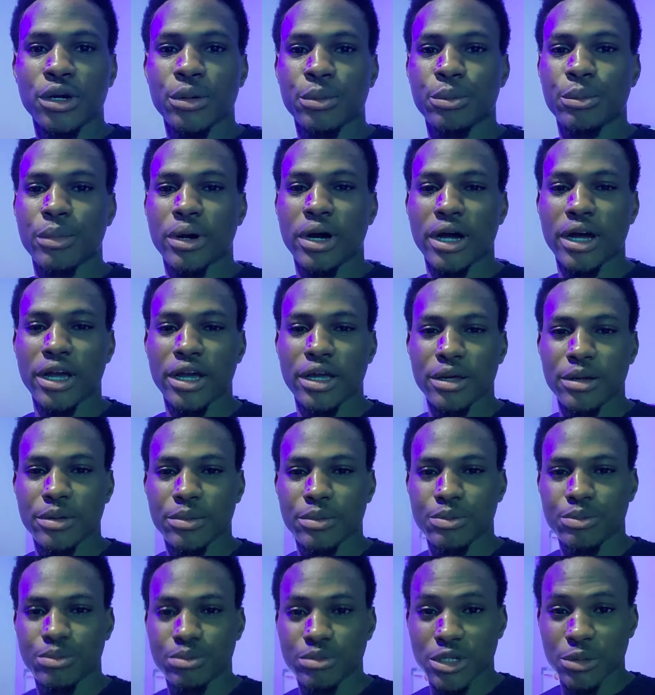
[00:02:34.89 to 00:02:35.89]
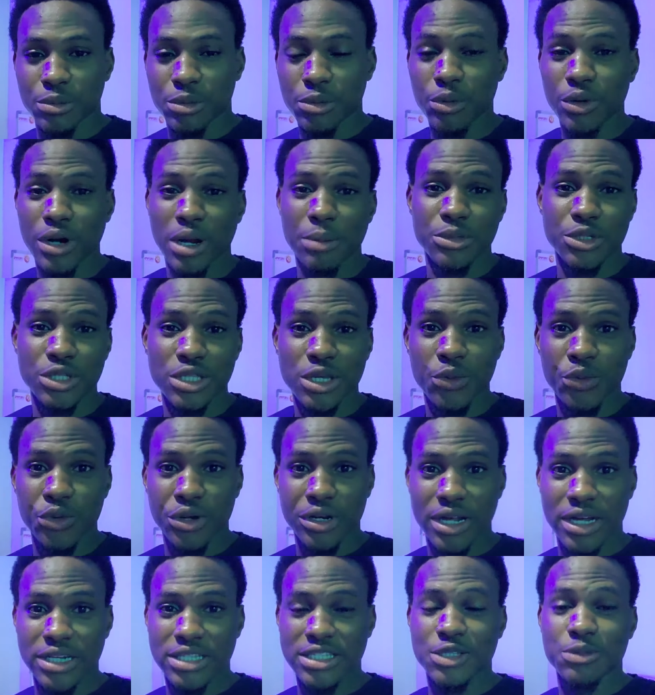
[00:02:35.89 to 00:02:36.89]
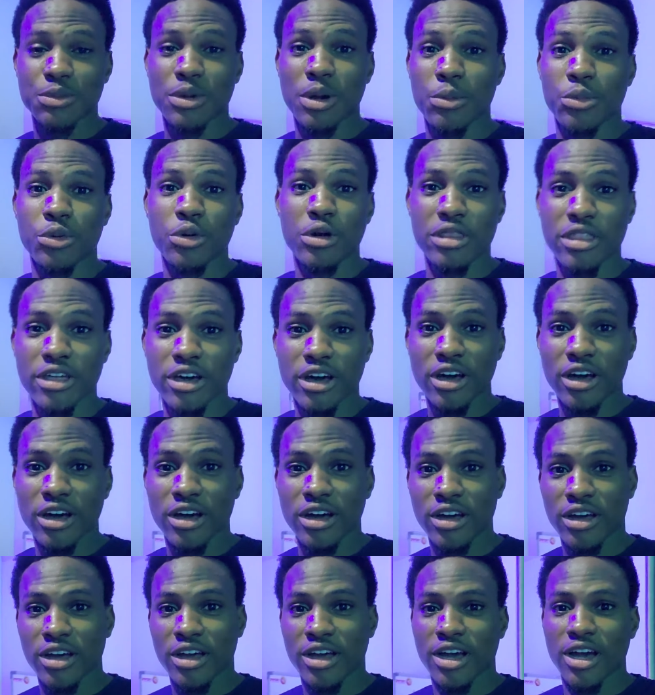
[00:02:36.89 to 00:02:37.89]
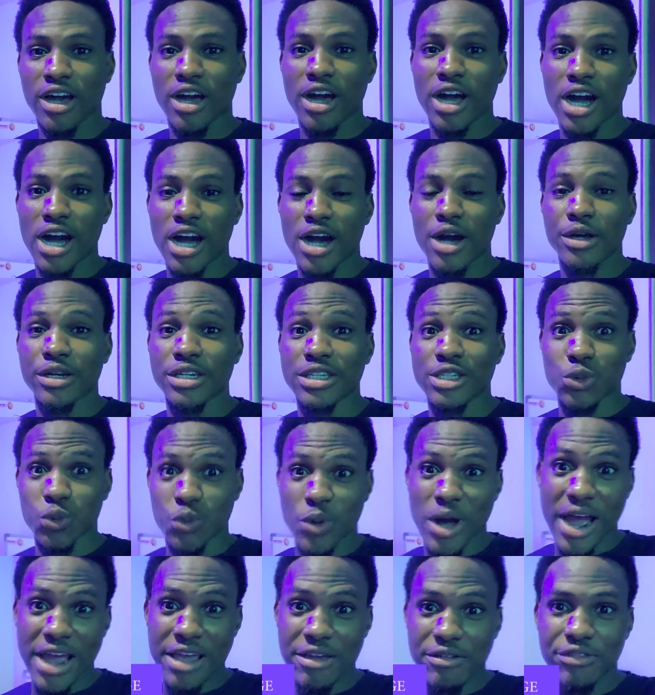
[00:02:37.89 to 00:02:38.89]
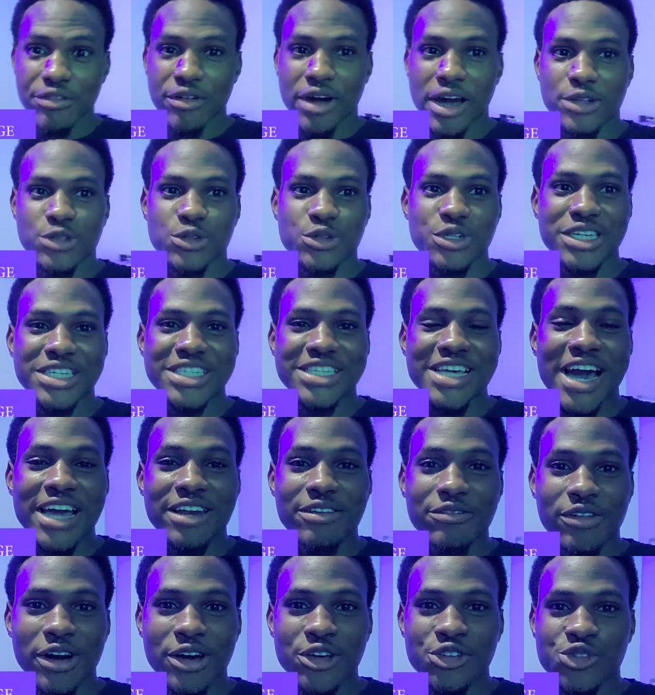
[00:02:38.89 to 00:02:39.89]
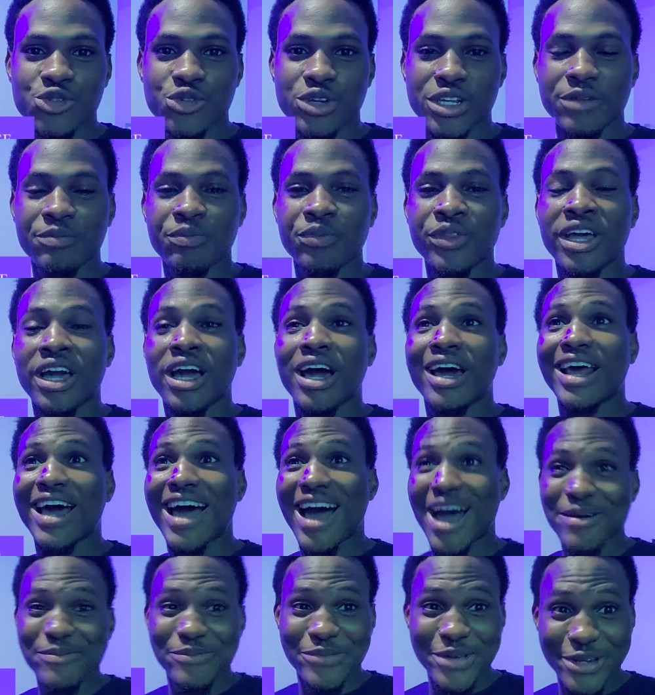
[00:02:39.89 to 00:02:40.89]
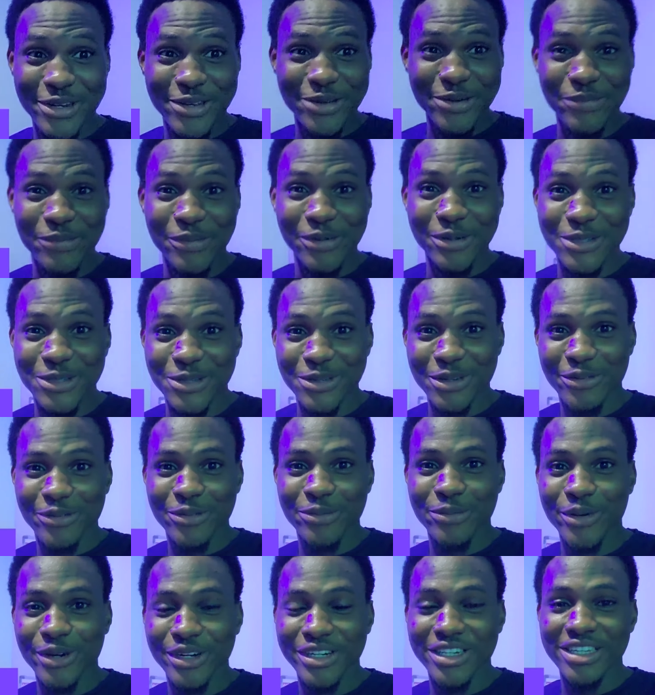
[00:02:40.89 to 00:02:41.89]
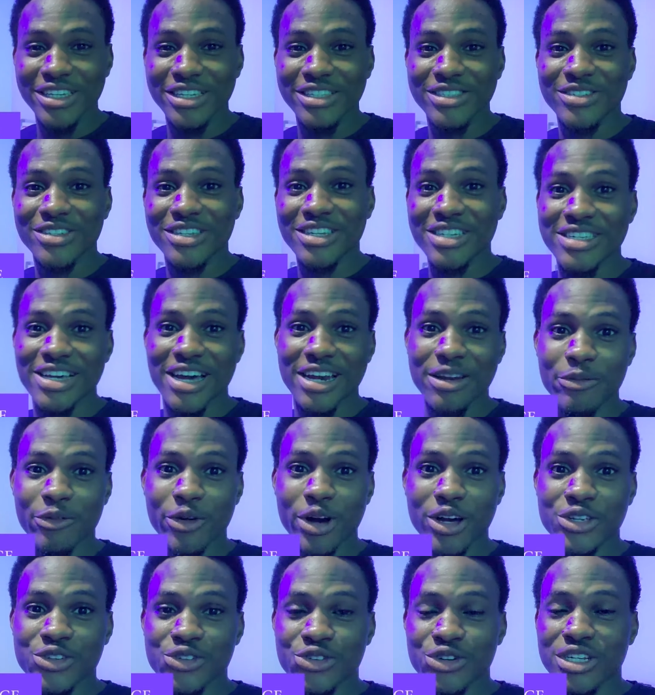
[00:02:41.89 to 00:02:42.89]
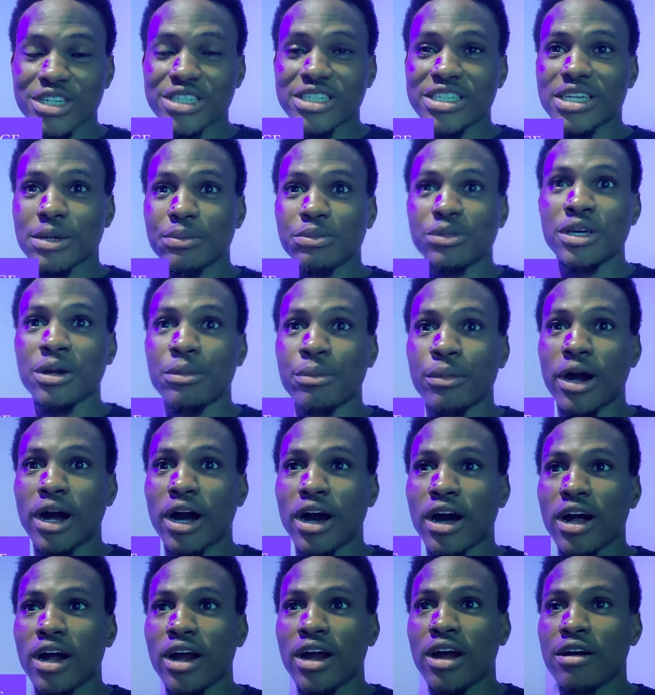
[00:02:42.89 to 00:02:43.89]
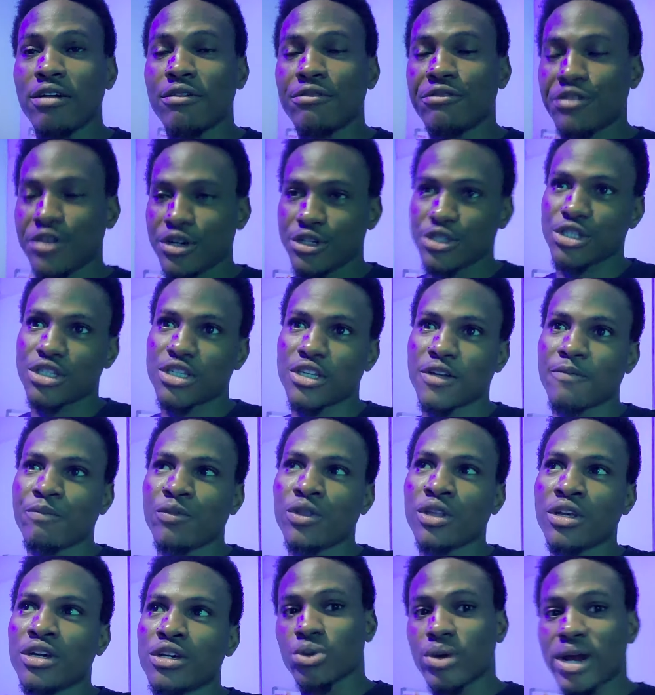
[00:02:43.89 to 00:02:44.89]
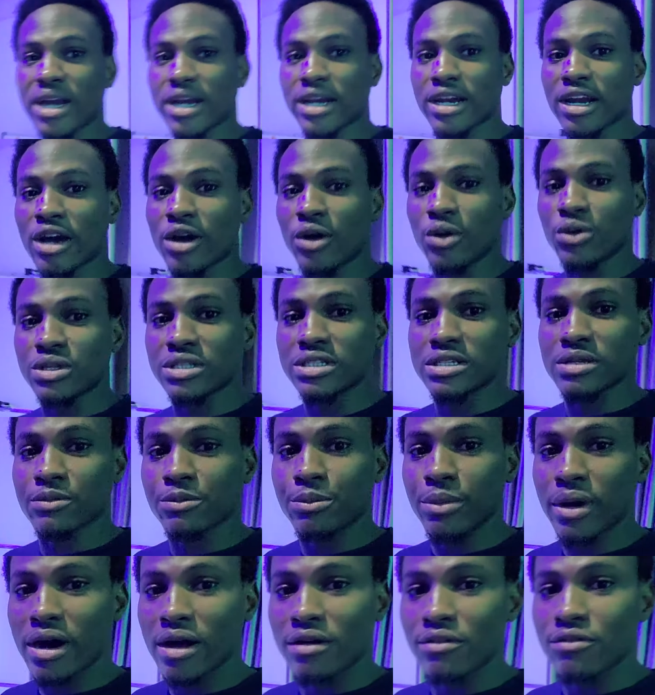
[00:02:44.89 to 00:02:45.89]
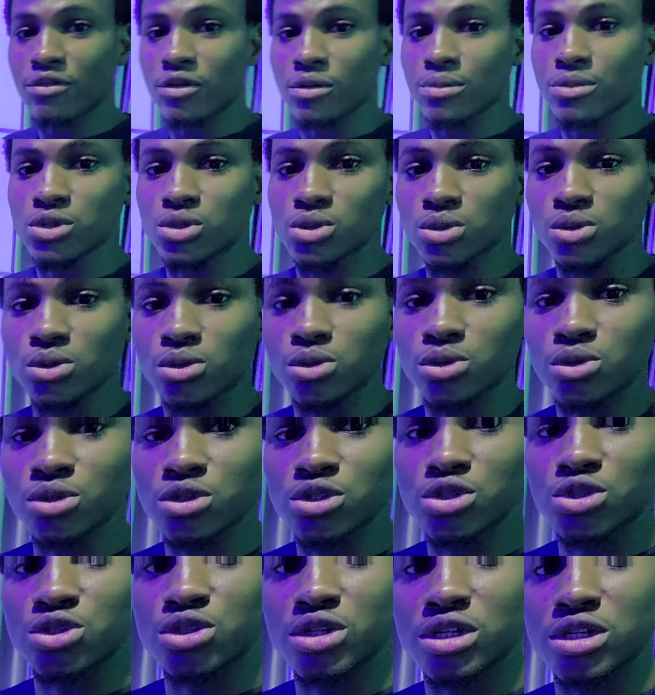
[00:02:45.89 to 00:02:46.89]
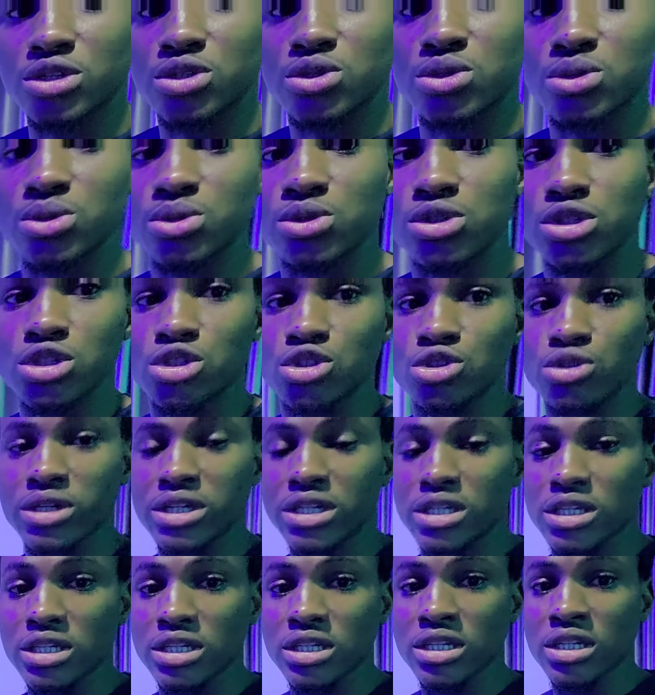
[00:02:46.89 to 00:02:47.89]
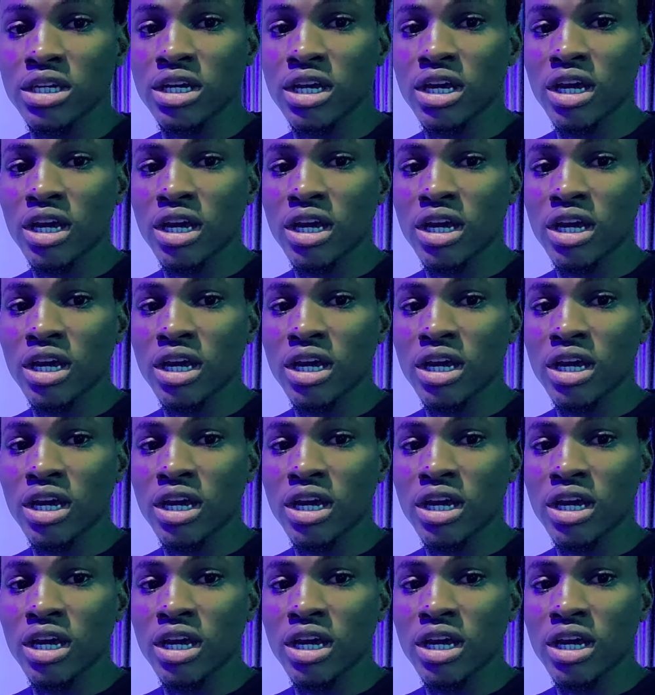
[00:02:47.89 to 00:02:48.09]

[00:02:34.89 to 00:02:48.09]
my the people that I'm staying with, that is my brother and his wife. And today's the anniversary. Happy new month to everybody. Today's anniversary is September first. Right now it's about for me to go straight to the trading,